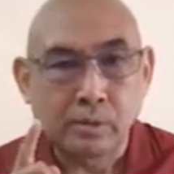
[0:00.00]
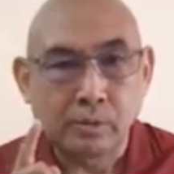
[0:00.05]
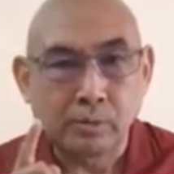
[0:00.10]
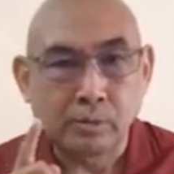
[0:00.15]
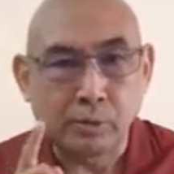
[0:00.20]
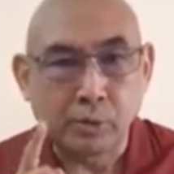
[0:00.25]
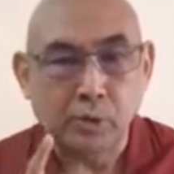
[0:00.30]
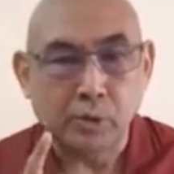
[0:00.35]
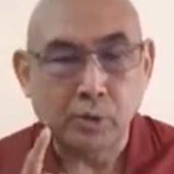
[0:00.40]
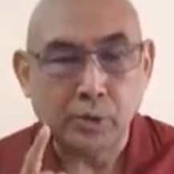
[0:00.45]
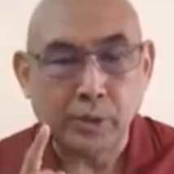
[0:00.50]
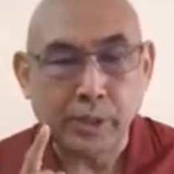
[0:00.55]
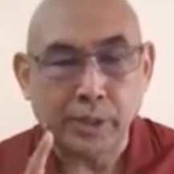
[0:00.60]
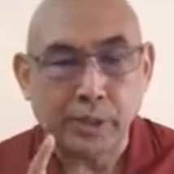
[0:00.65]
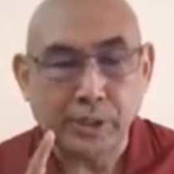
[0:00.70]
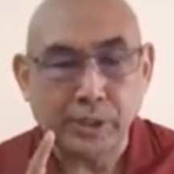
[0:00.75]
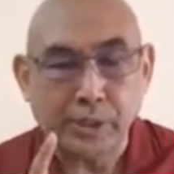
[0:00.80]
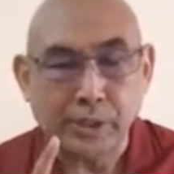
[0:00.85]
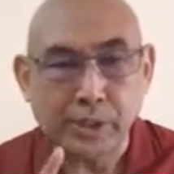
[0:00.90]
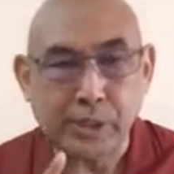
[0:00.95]
without
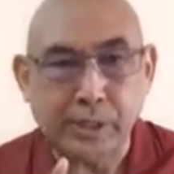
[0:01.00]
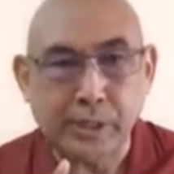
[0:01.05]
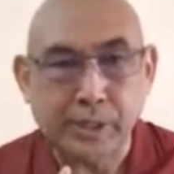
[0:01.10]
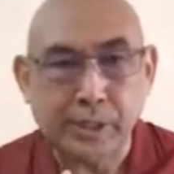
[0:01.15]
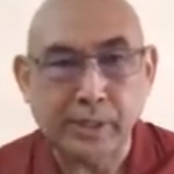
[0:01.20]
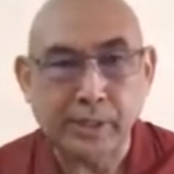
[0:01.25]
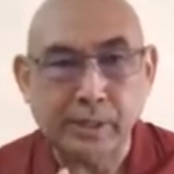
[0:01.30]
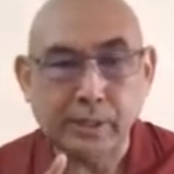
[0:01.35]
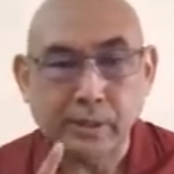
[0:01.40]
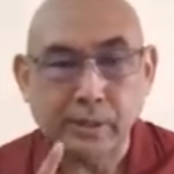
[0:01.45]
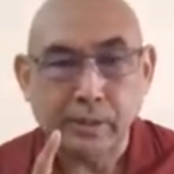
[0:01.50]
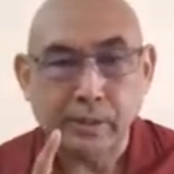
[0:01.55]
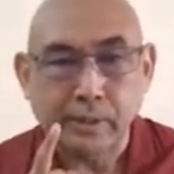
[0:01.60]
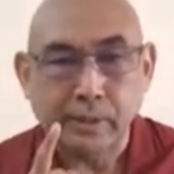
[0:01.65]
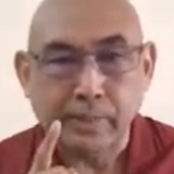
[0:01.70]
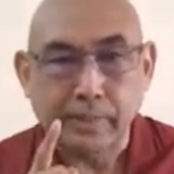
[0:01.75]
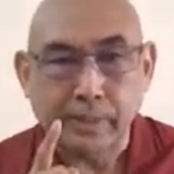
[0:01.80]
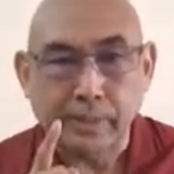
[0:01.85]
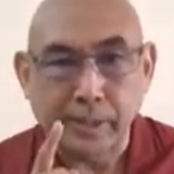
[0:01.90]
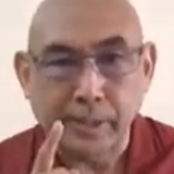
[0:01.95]
understanding
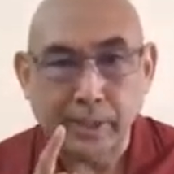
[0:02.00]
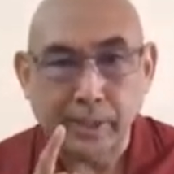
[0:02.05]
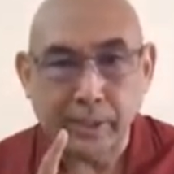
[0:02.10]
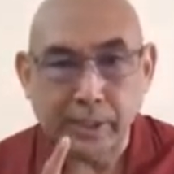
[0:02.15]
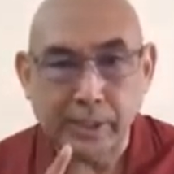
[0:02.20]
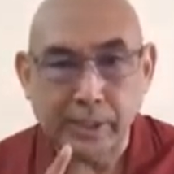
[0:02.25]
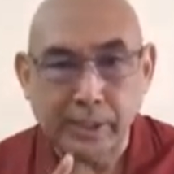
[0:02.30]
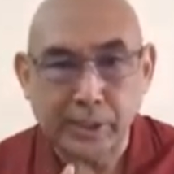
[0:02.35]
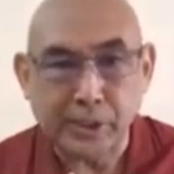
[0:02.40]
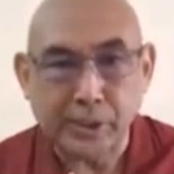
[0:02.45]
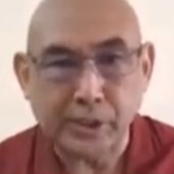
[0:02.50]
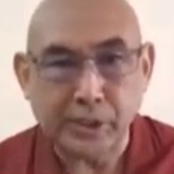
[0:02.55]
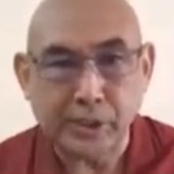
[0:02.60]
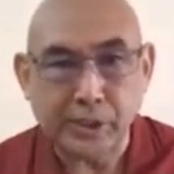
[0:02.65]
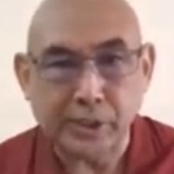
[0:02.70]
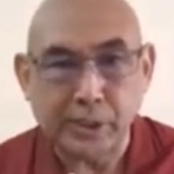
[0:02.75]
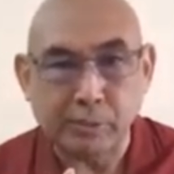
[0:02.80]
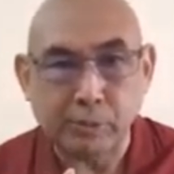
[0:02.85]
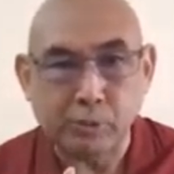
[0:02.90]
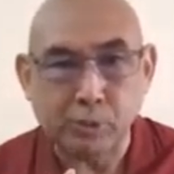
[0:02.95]
the negation,
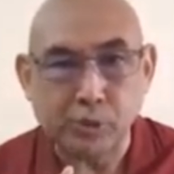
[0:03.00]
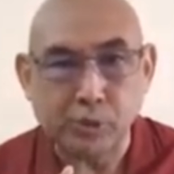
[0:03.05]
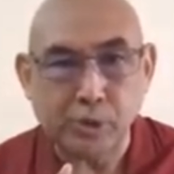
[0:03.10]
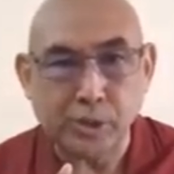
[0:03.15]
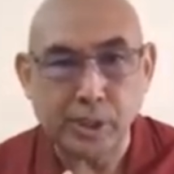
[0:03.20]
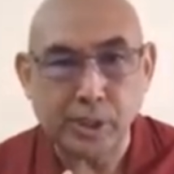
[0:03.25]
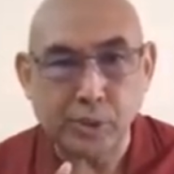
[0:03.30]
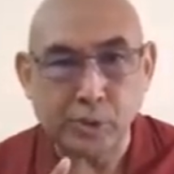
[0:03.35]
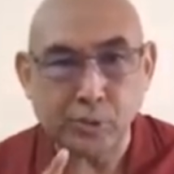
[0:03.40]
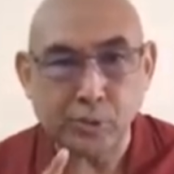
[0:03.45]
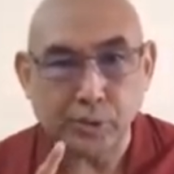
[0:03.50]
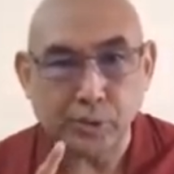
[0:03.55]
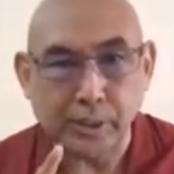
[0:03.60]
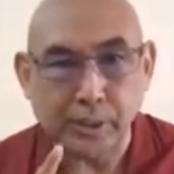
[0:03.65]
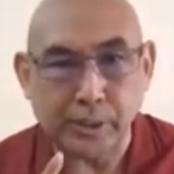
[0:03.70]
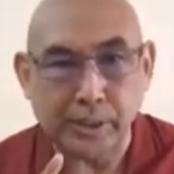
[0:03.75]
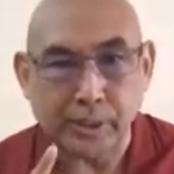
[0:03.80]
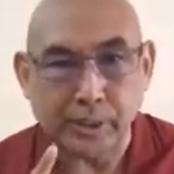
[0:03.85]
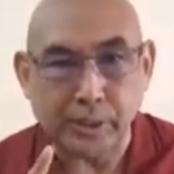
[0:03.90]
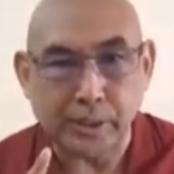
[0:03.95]
if you try to
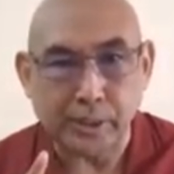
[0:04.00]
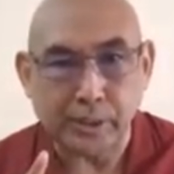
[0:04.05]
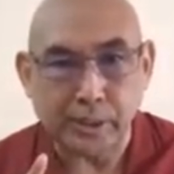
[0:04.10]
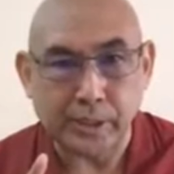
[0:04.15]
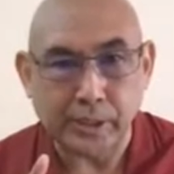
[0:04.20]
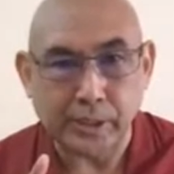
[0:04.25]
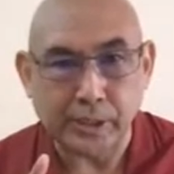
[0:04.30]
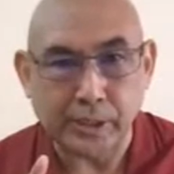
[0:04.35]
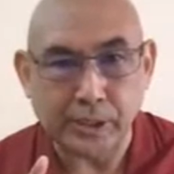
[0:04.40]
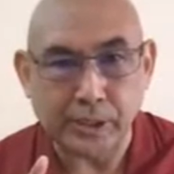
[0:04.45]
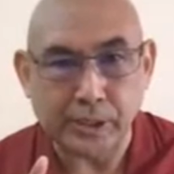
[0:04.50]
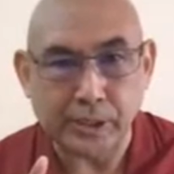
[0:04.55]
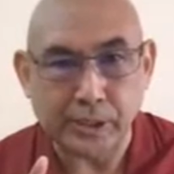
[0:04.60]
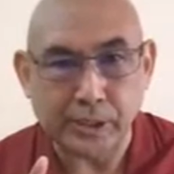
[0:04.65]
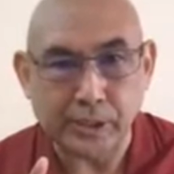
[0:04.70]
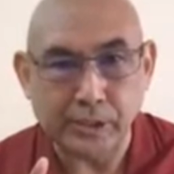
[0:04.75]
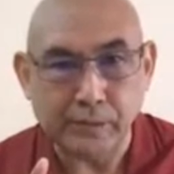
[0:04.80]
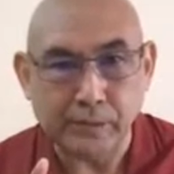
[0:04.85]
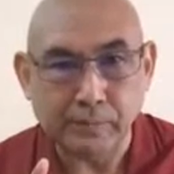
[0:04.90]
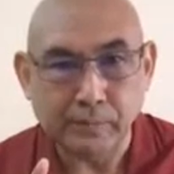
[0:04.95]
negate the
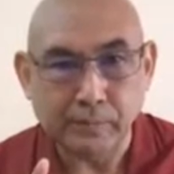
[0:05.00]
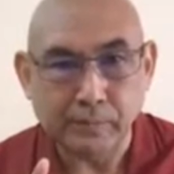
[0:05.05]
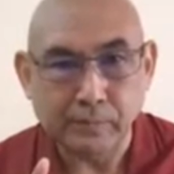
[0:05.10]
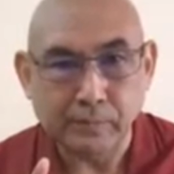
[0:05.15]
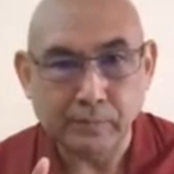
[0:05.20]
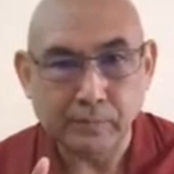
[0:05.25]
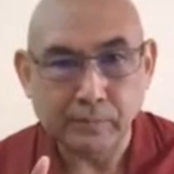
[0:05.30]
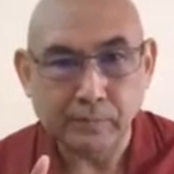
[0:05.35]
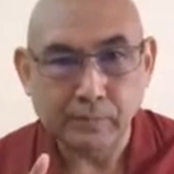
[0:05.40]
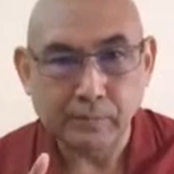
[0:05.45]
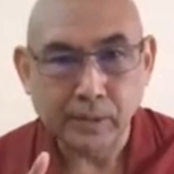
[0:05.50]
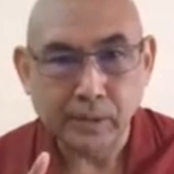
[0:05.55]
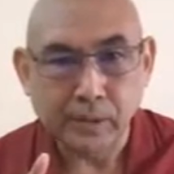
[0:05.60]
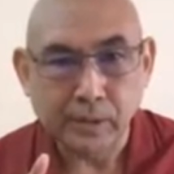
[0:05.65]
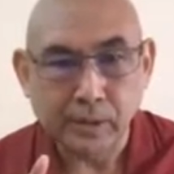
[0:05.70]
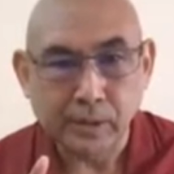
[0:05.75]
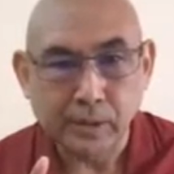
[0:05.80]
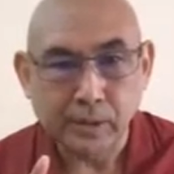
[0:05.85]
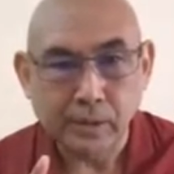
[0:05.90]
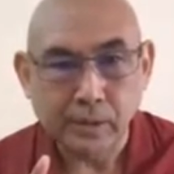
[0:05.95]
negation,
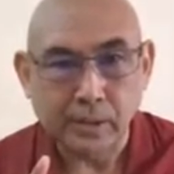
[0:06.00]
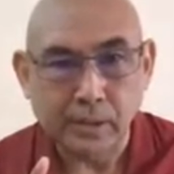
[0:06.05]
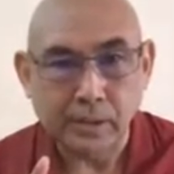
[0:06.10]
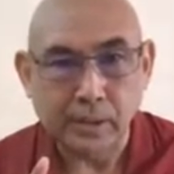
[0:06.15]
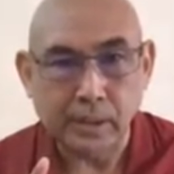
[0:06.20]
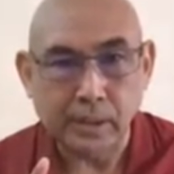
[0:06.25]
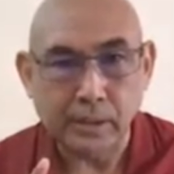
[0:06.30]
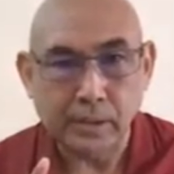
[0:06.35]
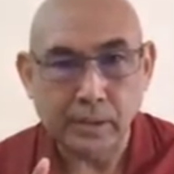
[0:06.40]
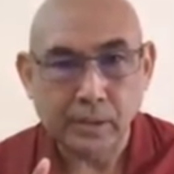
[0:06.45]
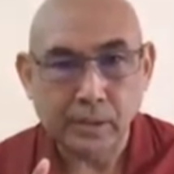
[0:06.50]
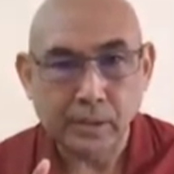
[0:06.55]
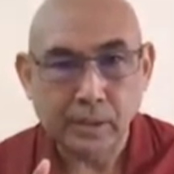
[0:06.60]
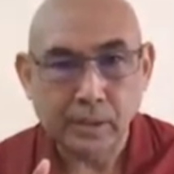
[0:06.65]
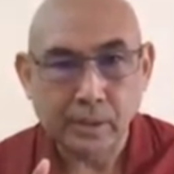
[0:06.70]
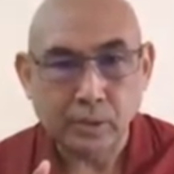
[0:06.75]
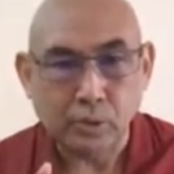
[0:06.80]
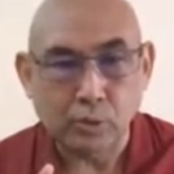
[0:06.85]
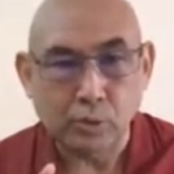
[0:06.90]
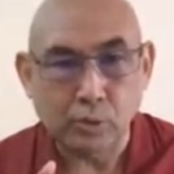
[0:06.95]
then
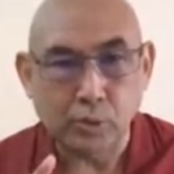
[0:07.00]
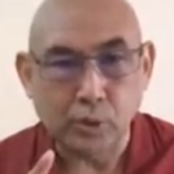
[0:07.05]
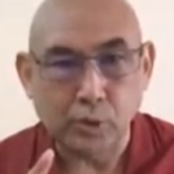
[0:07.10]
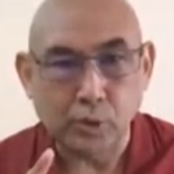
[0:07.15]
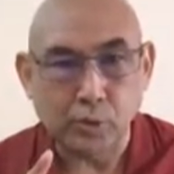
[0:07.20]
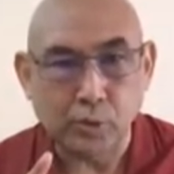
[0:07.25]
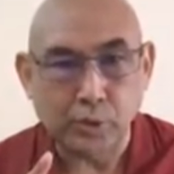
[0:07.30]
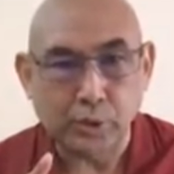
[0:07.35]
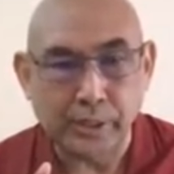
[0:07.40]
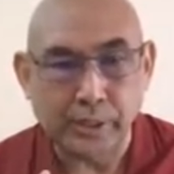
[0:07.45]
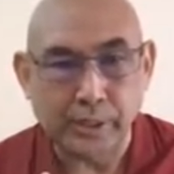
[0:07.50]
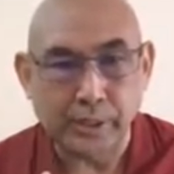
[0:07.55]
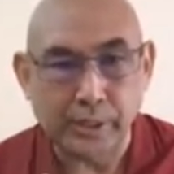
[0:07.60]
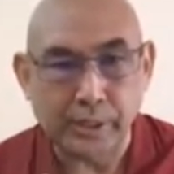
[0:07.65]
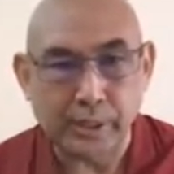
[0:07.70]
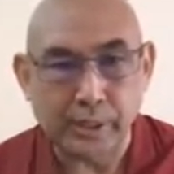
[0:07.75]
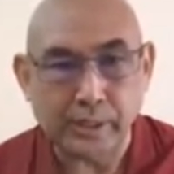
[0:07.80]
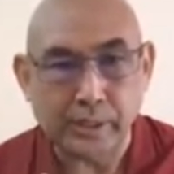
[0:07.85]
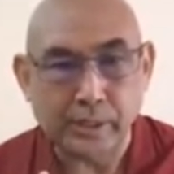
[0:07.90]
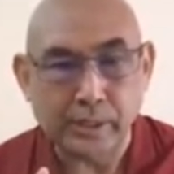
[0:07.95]
you're going to
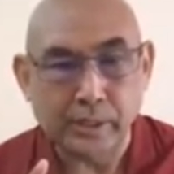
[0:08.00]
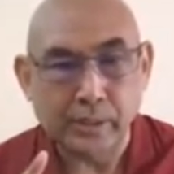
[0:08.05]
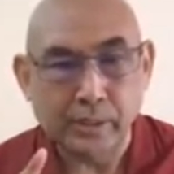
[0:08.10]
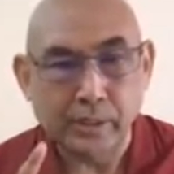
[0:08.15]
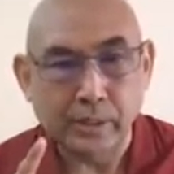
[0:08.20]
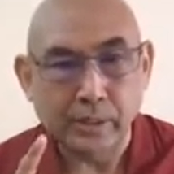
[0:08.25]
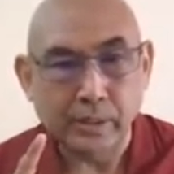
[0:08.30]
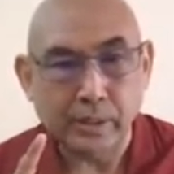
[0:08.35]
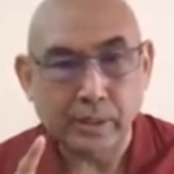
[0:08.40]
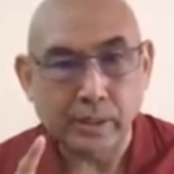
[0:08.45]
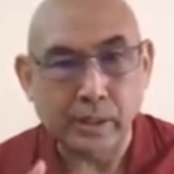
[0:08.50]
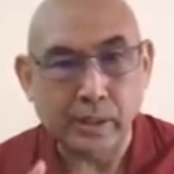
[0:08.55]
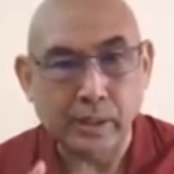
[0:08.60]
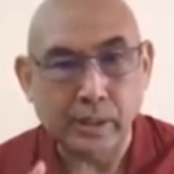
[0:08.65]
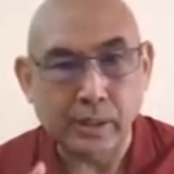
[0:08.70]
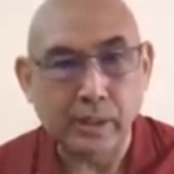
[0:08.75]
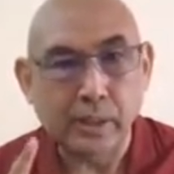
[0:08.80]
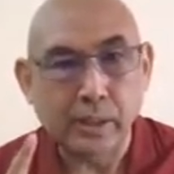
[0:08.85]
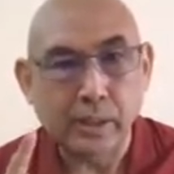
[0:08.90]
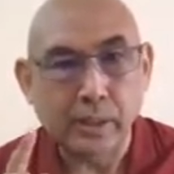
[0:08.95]
negate
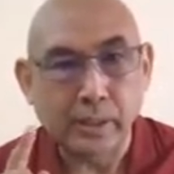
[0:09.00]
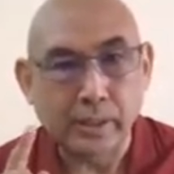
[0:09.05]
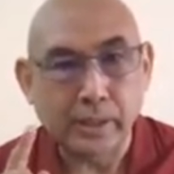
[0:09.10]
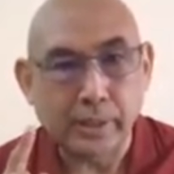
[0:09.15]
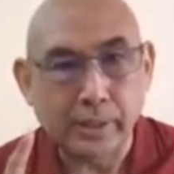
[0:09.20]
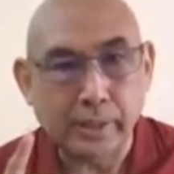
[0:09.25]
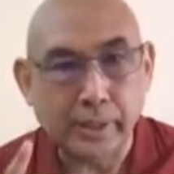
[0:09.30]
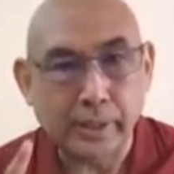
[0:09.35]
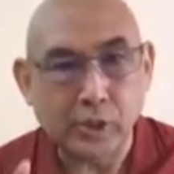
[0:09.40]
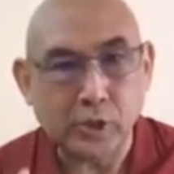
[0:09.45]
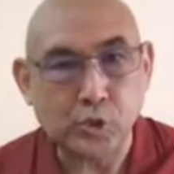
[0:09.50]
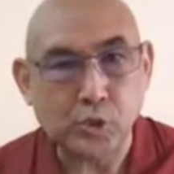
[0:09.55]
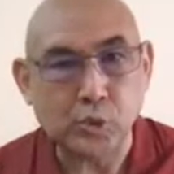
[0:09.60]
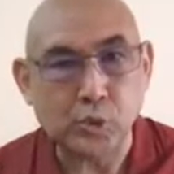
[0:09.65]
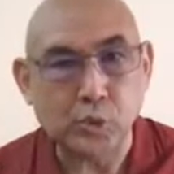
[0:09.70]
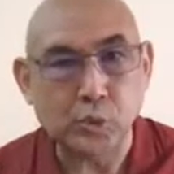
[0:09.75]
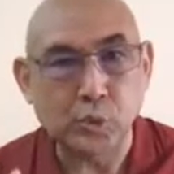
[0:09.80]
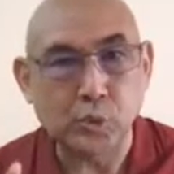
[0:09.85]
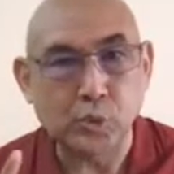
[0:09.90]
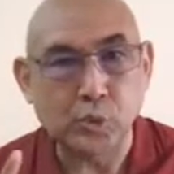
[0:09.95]
the
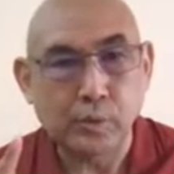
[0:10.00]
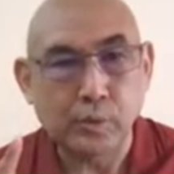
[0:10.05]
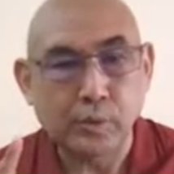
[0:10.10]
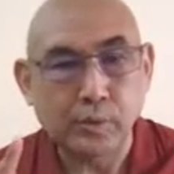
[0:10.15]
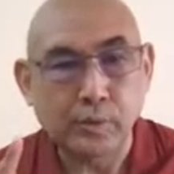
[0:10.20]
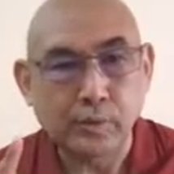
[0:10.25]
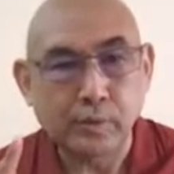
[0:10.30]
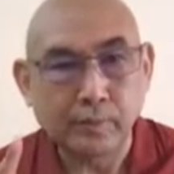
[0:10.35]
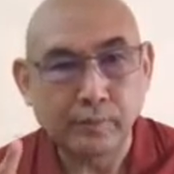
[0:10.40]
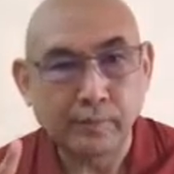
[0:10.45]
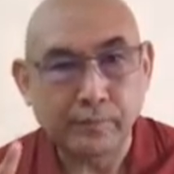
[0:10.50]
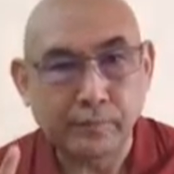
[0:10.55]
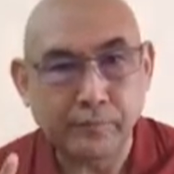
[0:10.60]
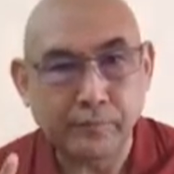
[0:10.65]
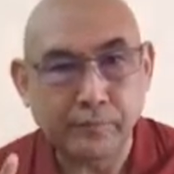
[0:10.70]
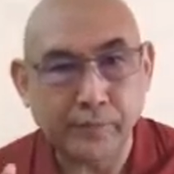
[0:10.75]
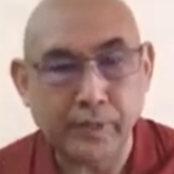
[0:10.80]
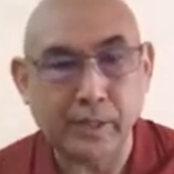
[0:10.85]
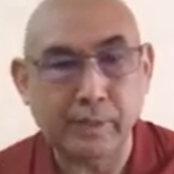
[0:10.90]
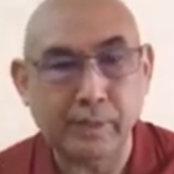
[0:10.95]
actual
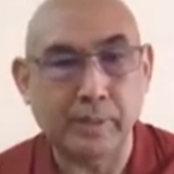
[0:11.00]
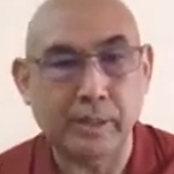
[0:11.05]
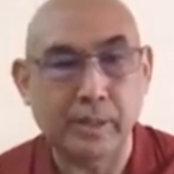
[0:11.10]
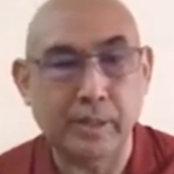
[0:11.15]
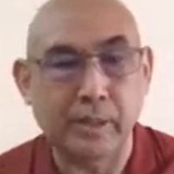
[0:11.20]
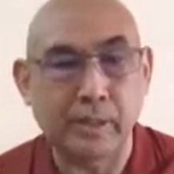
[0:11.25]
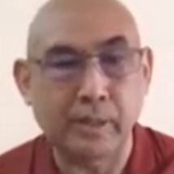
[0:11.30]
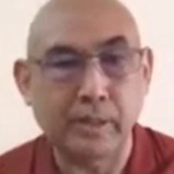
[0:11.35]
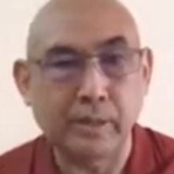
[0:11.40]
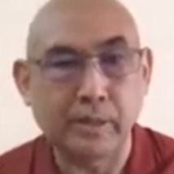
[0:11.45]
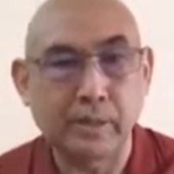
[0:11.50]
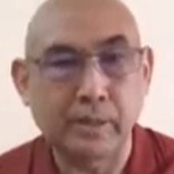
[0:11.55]
phenomena.